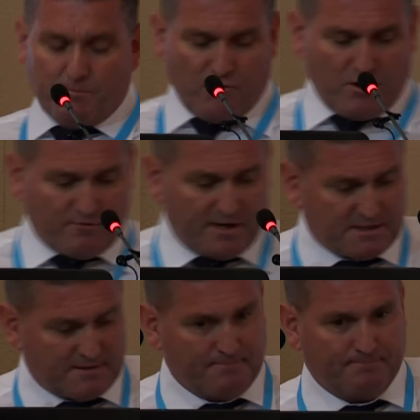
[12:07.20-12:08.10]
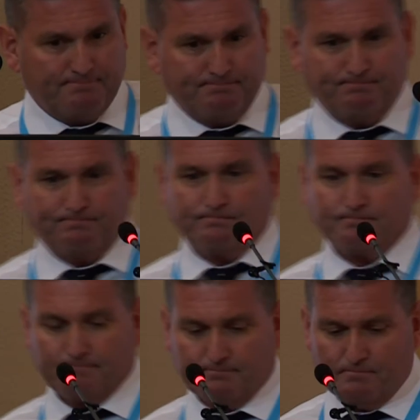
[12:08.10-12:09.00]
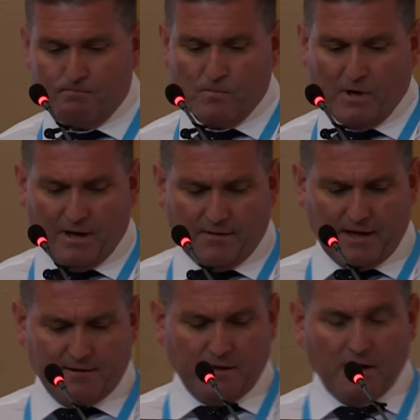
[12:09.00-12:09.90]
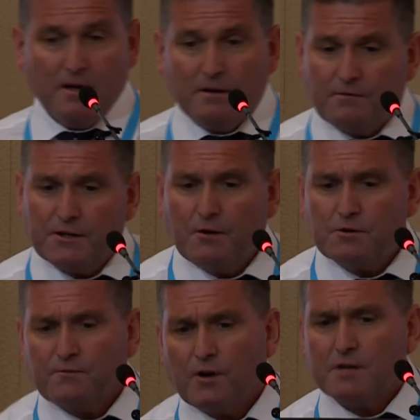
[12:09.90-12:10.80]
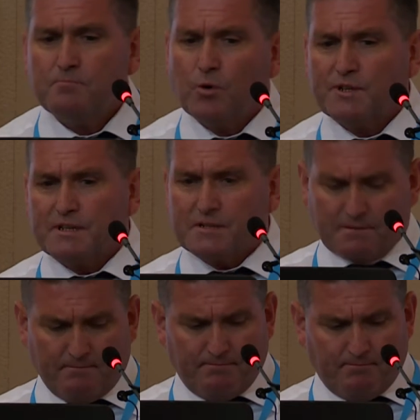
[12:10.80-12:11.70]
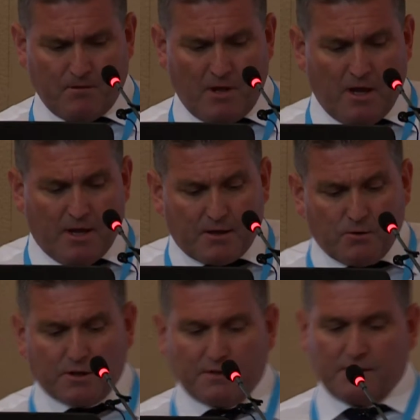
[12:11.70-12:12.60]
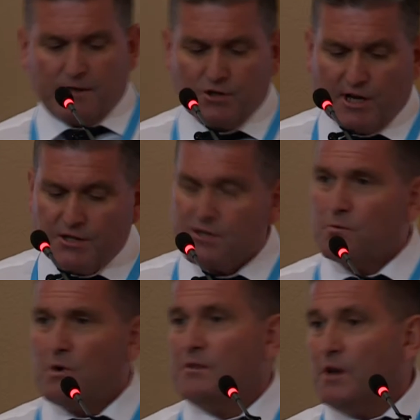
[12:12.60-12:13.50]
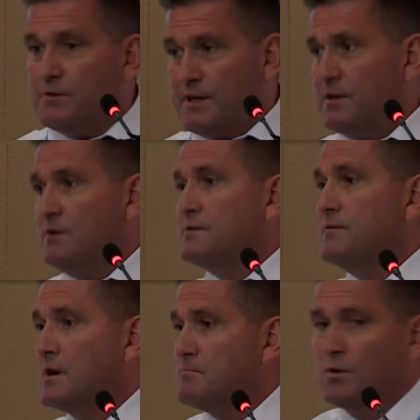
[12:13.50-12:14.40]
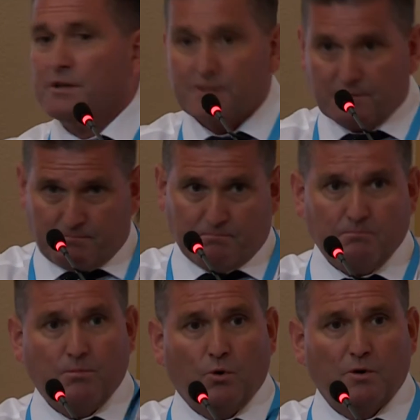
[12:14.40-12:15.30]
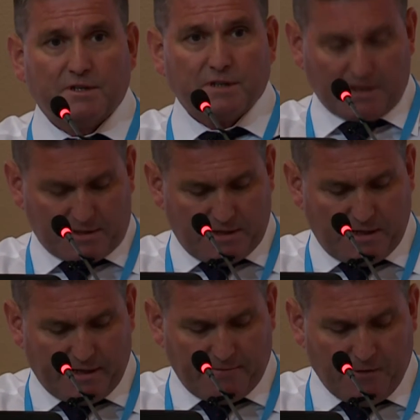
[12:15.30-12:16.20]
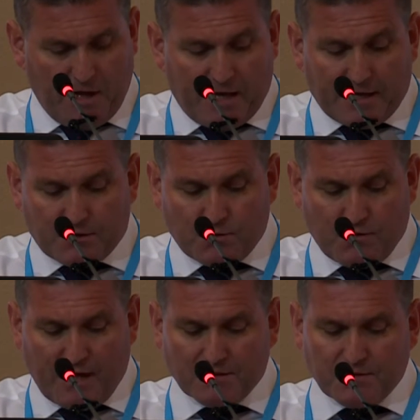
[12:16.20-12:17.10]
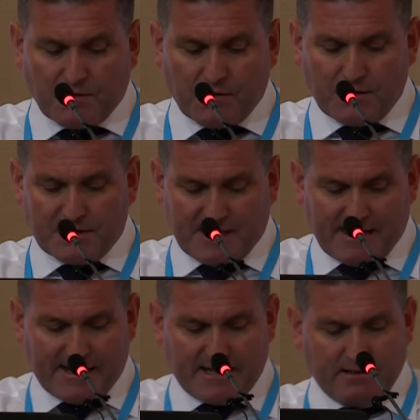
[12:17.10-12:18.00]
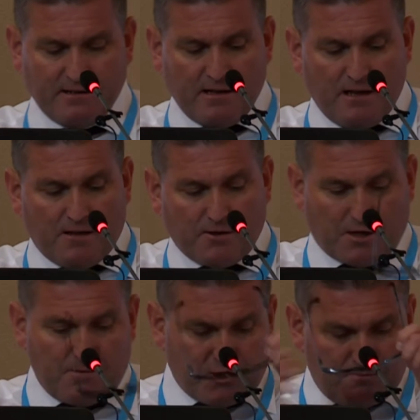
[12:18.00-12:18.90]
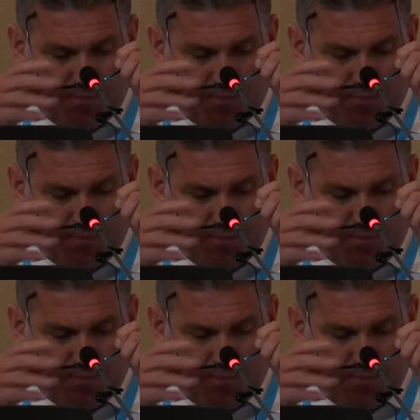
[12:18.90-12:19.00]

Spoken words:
in progress. And then for notified bodies, you look at the changes are well known in notified bodies, as Paul discussed earlier. In 2013, the Commission